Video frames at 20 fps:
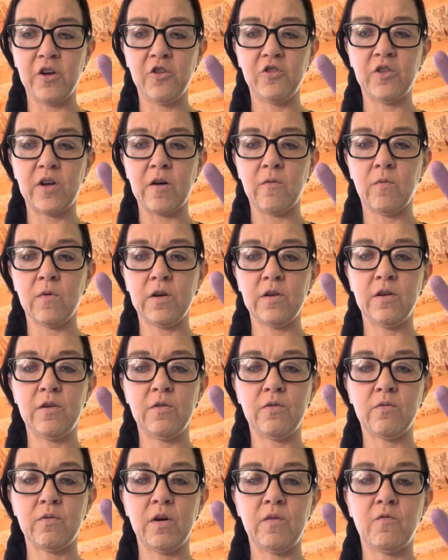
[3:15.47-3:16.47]
You should have 1, 2,
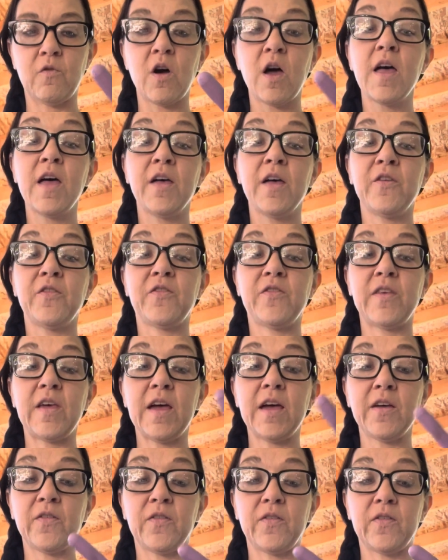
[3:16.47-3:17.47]
3, 4,
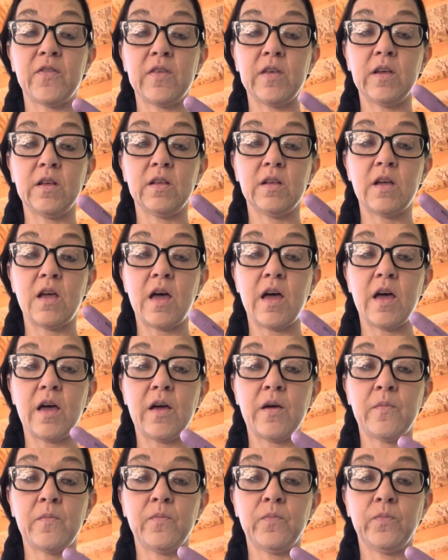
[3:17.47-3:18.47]
6,
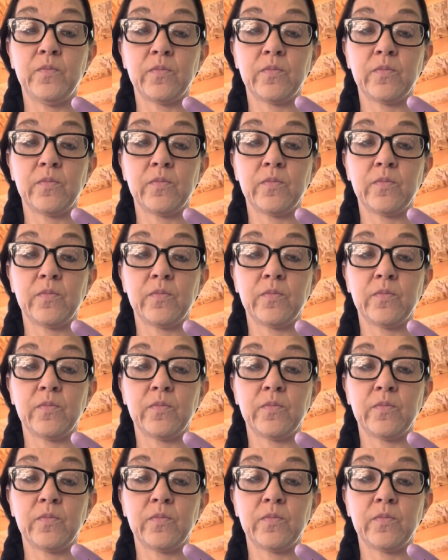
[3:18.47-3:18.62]
I'm